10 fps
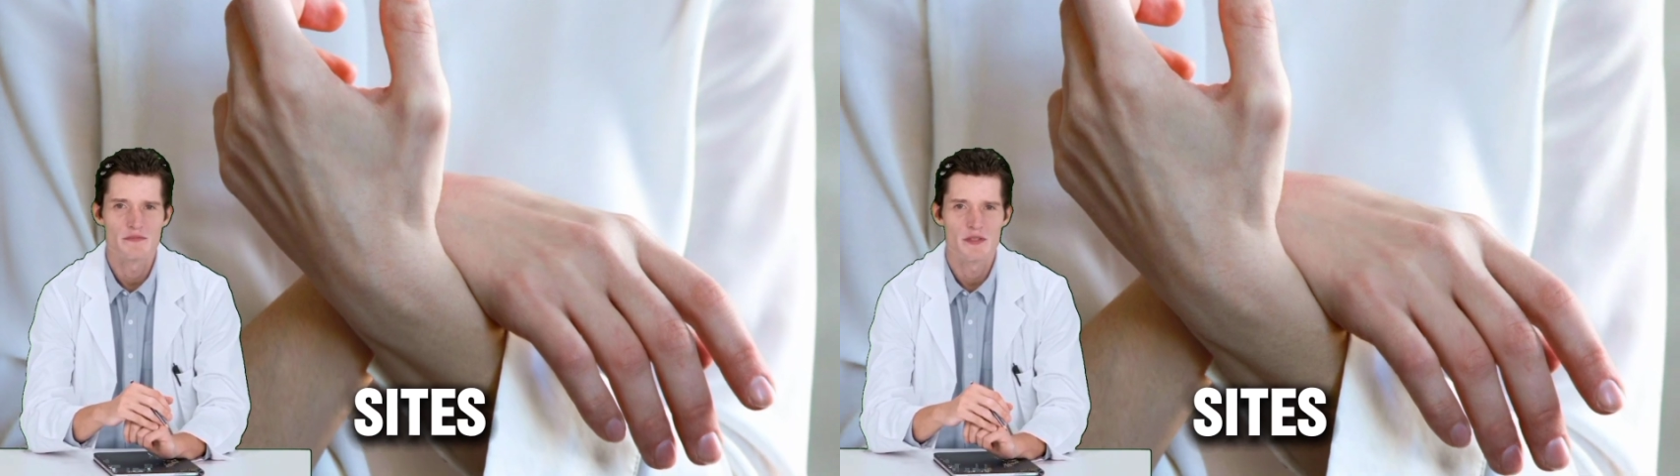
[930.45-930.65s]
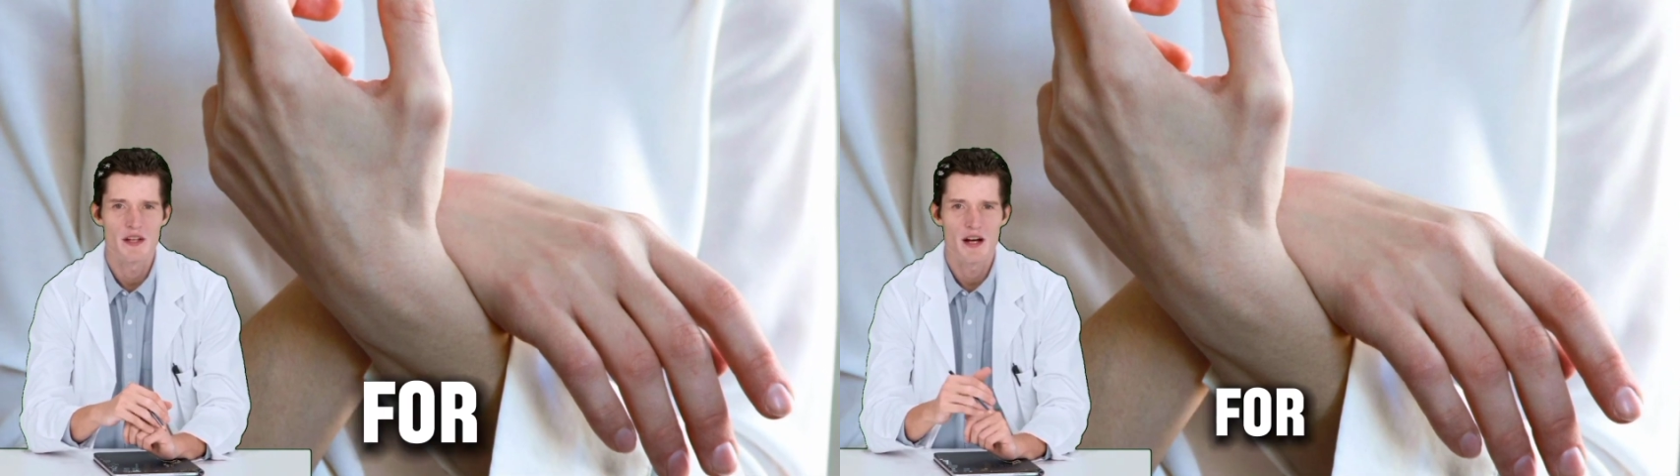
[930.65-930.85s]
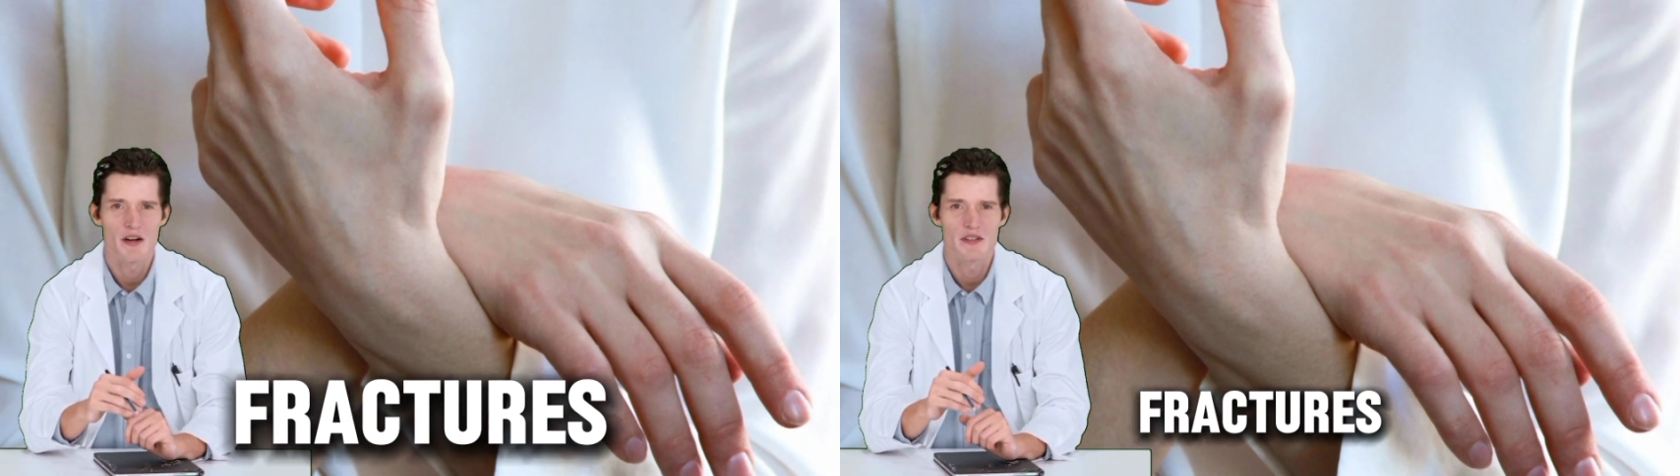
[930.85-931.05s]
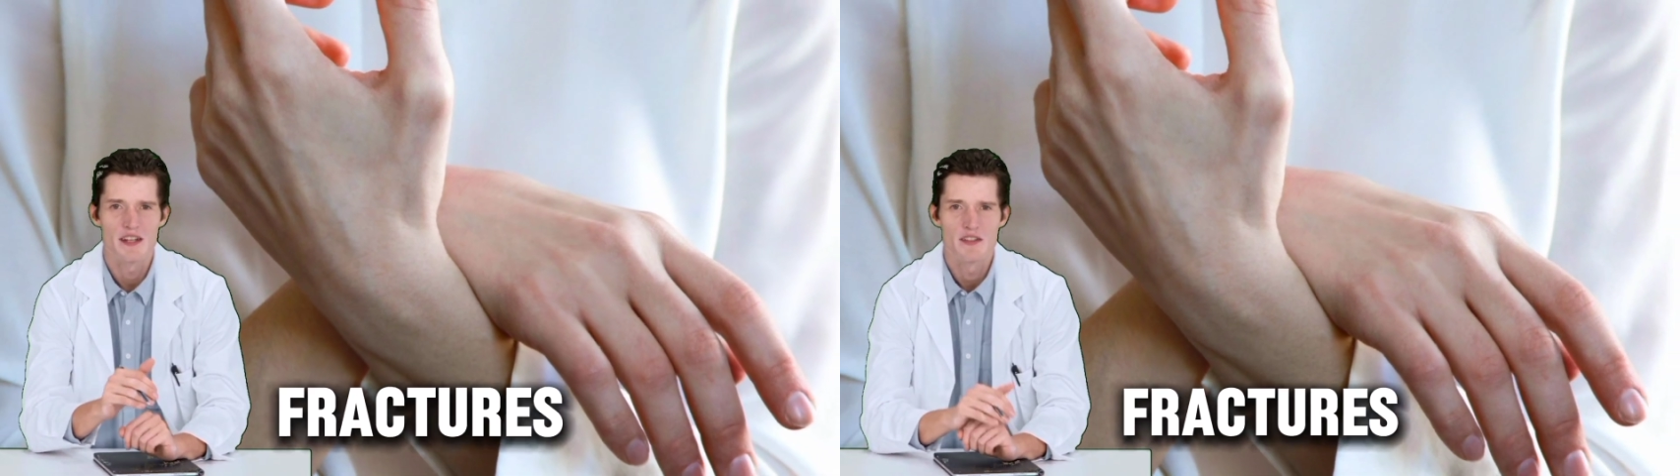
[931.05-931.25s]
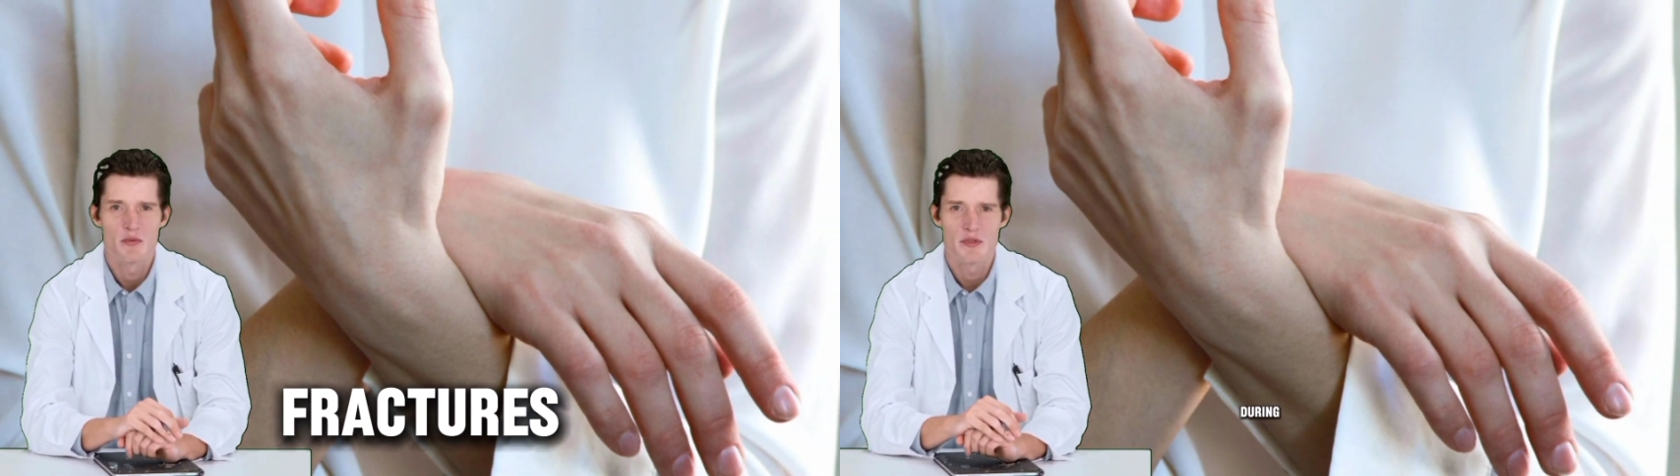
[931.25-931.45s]
for
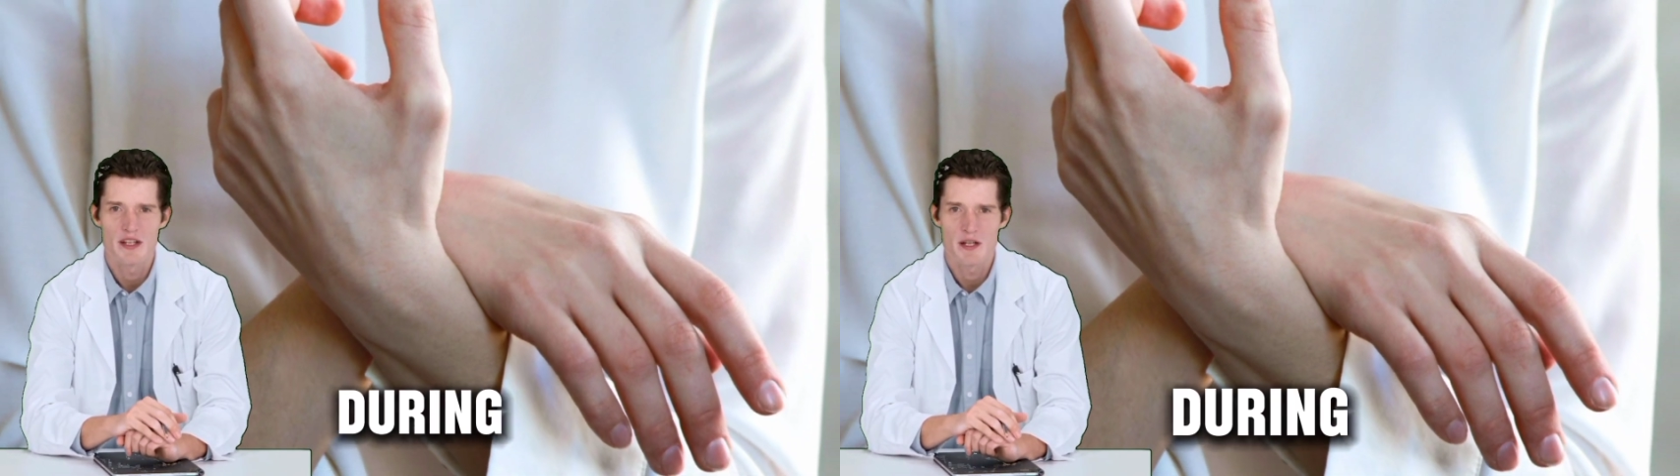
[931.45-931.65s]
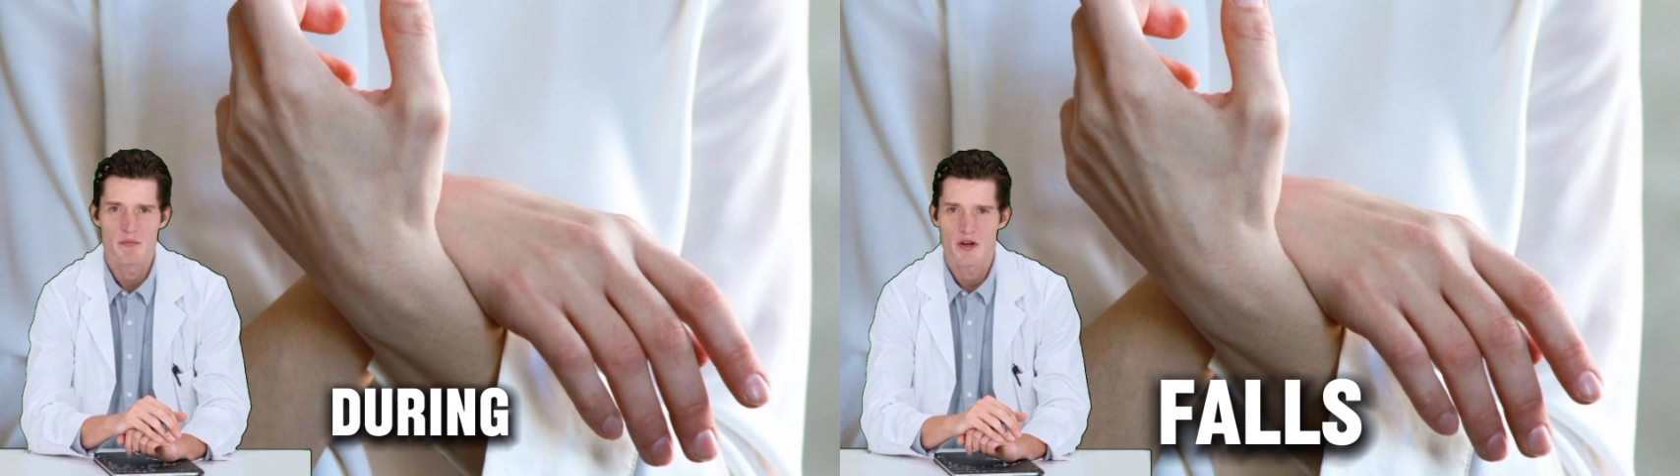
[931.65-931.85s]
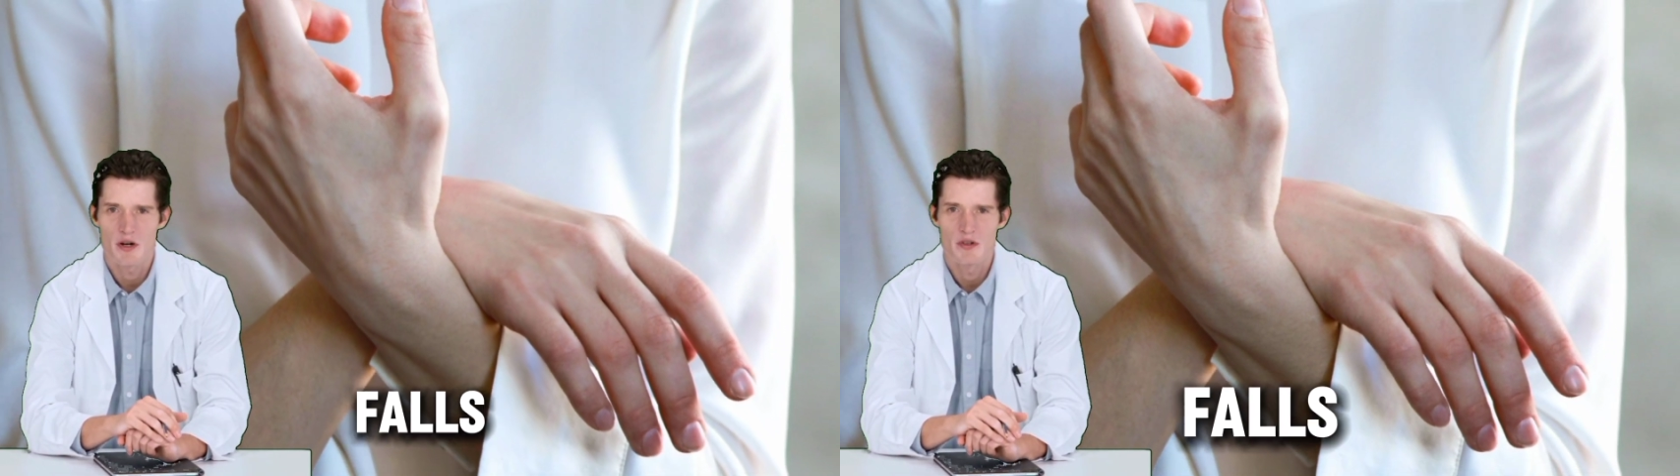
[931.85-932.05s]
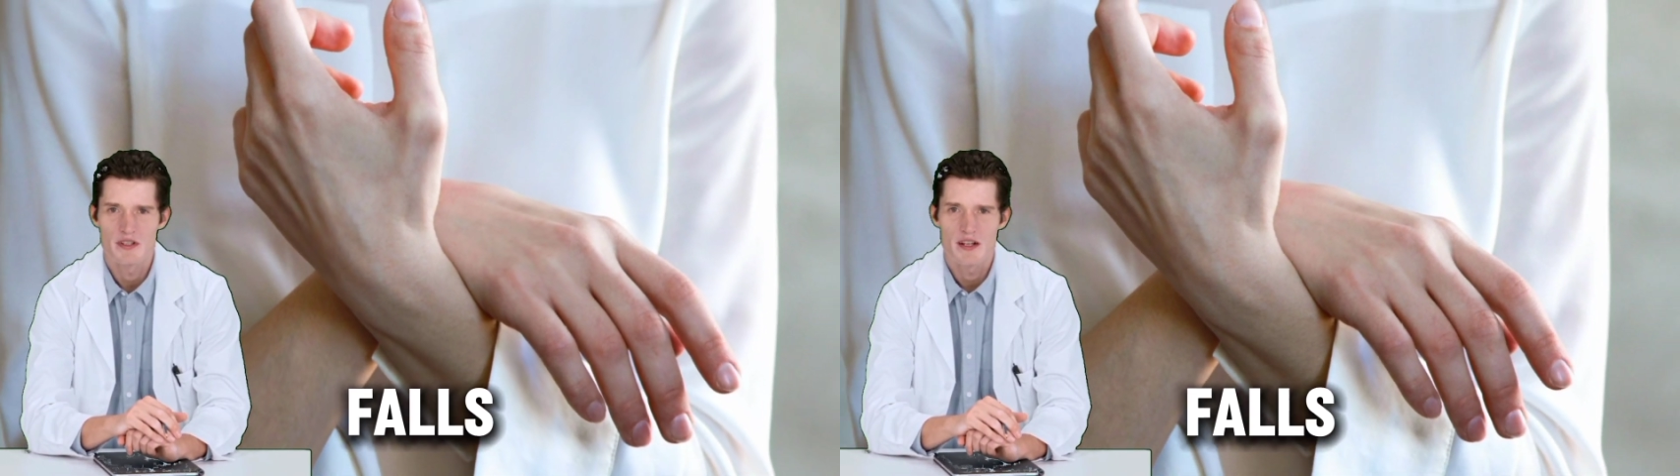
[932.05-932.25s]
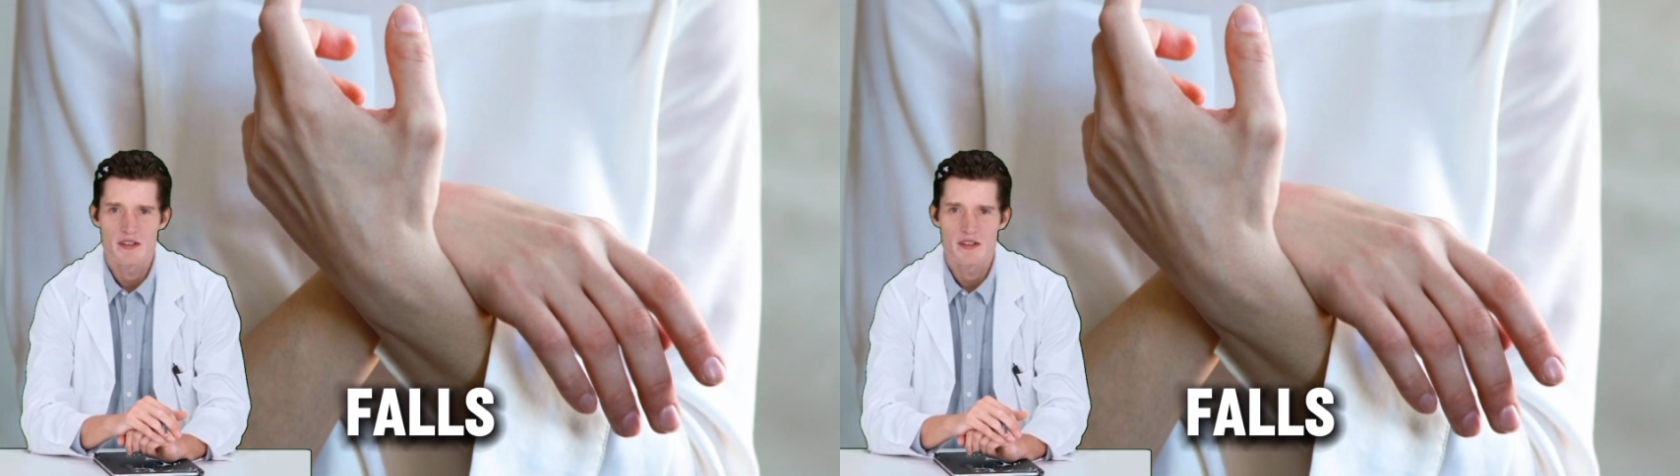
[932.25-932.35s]
fractures during falls,